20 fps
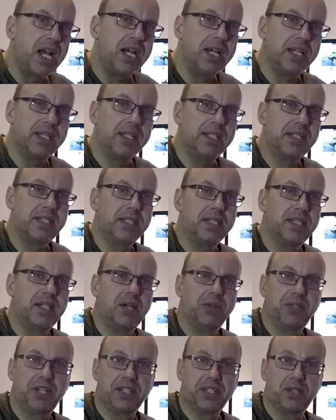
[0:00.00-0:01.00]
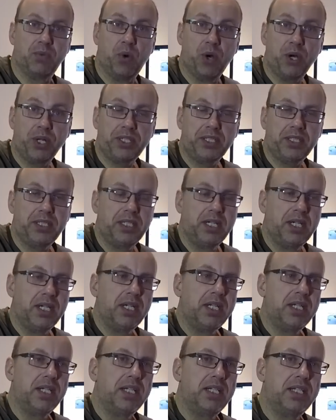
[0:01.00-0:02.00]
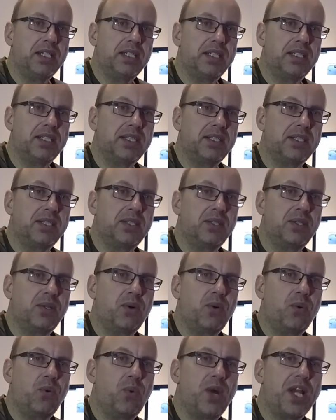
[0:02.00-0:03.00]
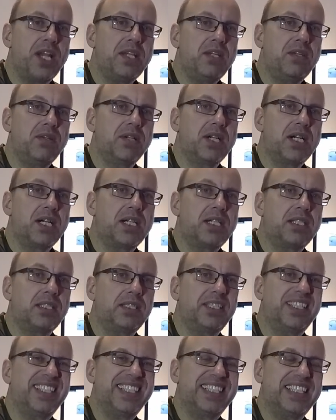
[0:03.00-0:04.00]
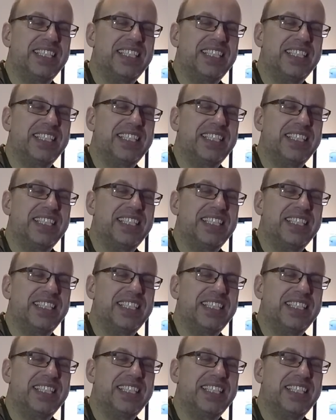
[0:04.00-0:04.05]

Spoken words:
And how does it work? When you are